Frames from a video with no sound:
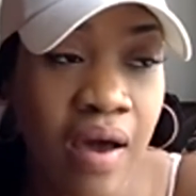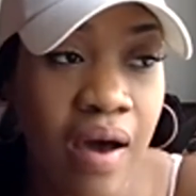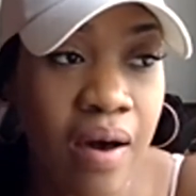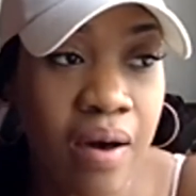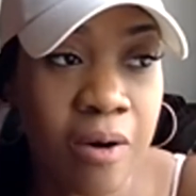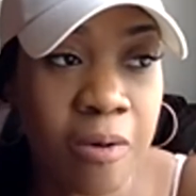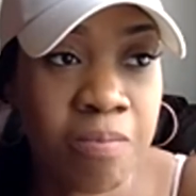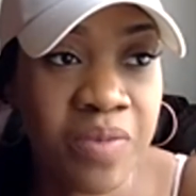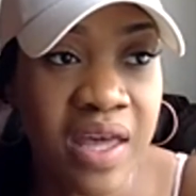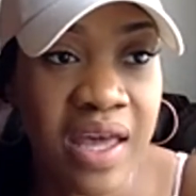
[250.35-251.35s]

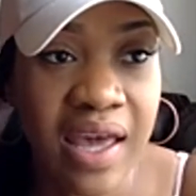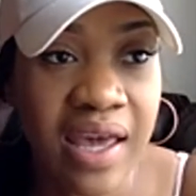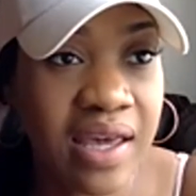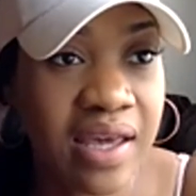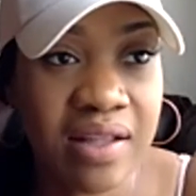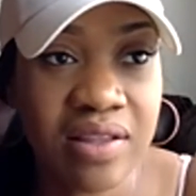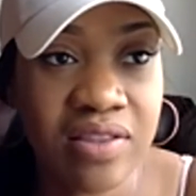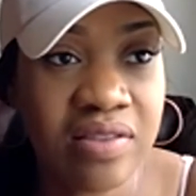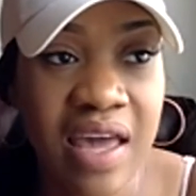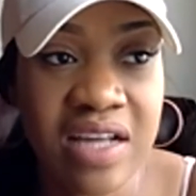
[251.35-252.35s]
And
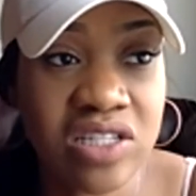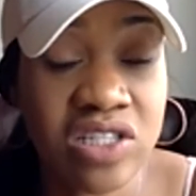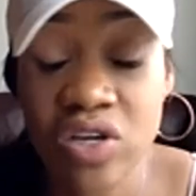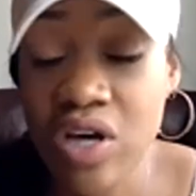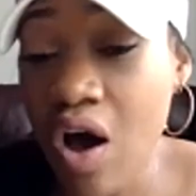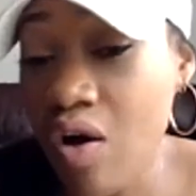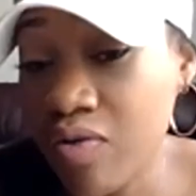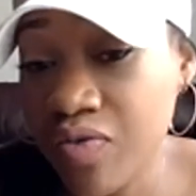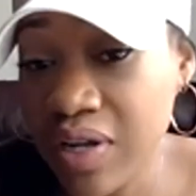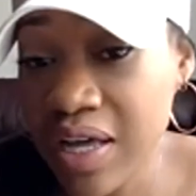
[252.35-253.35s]
they just took
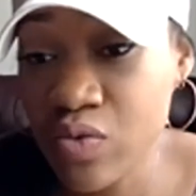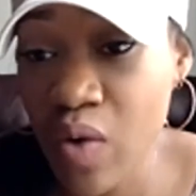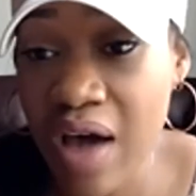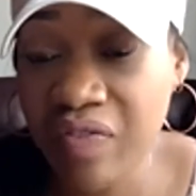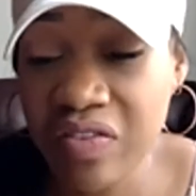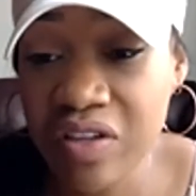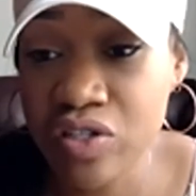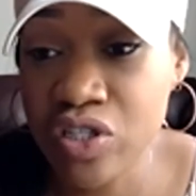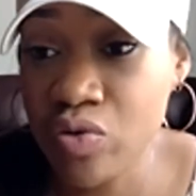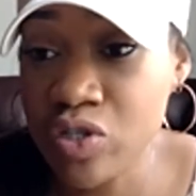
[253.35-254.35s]
off. And that's why I think they're
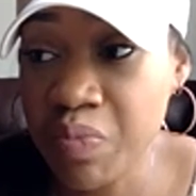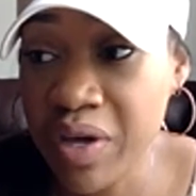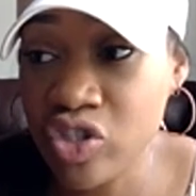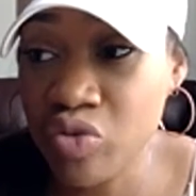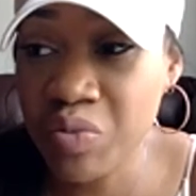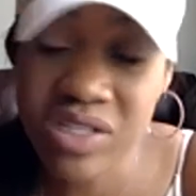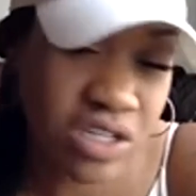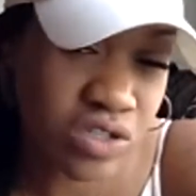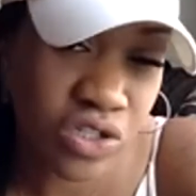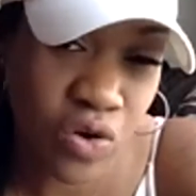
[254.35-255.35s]
so special because
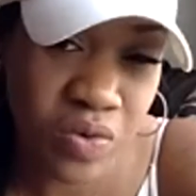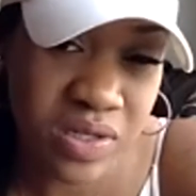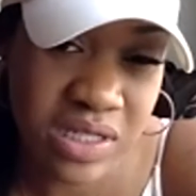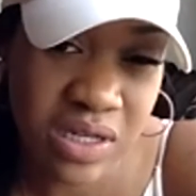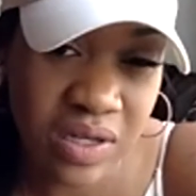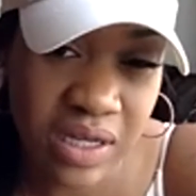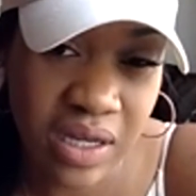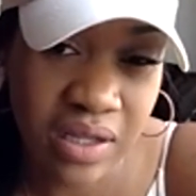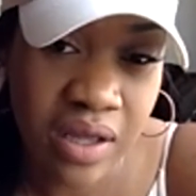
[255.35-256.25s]
they're so resilient.